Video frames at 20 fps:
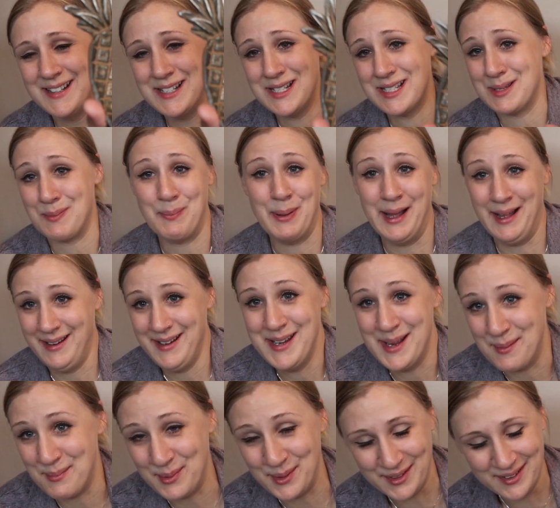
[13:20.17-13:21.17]
she's a
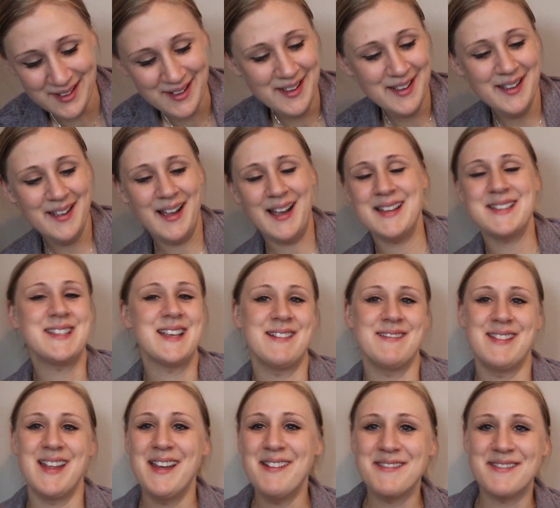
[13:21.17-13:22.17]
pineapple. I
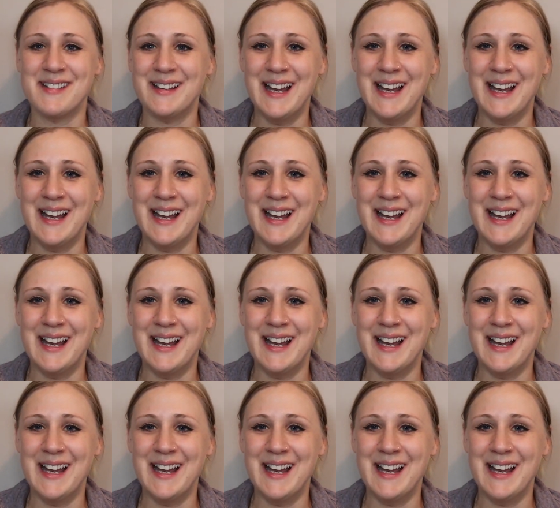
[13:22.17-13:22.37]
don't know